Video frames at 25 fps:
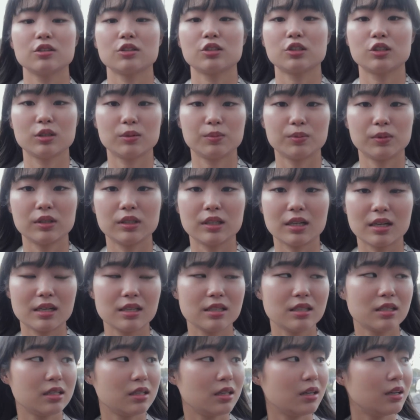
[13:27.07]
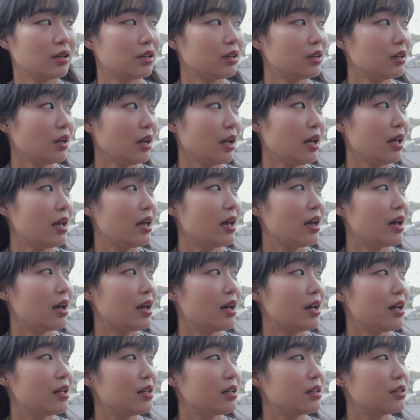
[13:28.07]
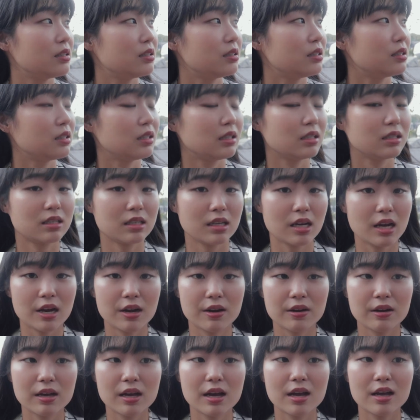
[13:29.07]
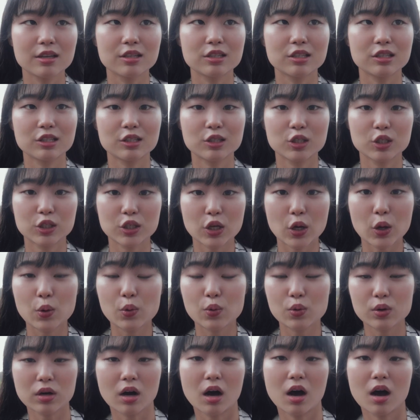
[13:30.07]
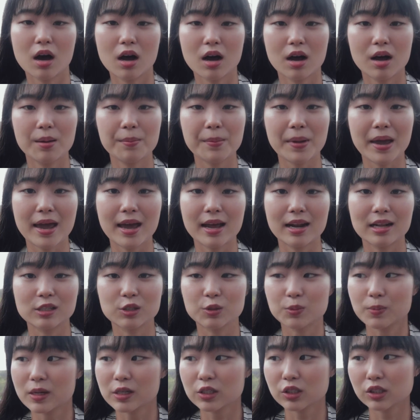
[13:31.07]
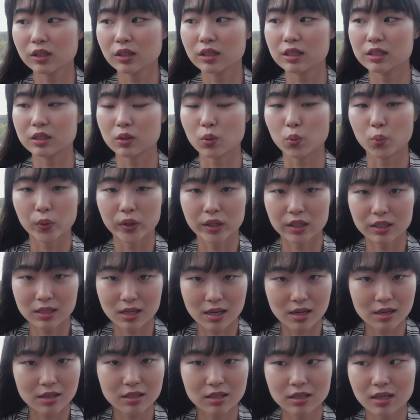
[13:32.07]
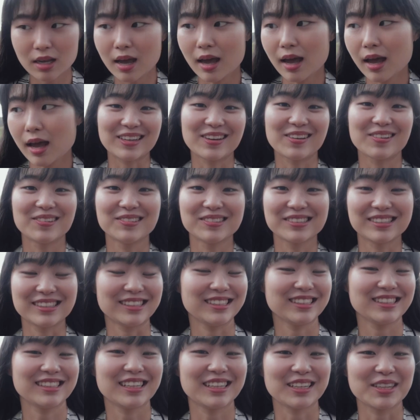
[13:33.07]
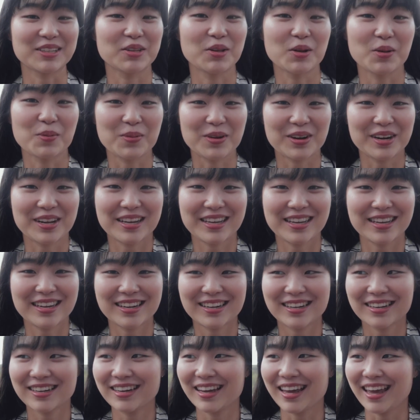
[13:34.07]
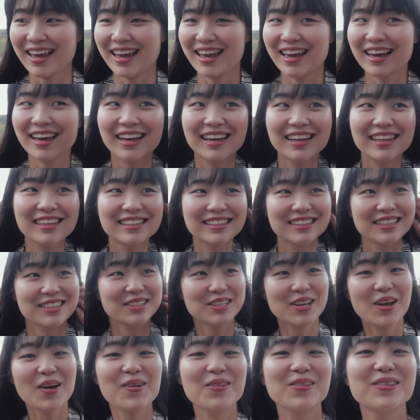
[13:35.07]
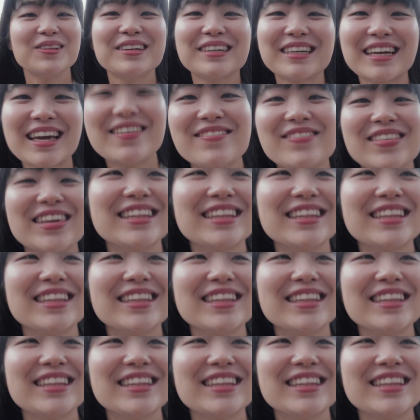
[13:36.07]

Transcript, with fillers: looks super nice here, and this area is so calm, and especially as the weekdays, so there's like nobody here. And don't look at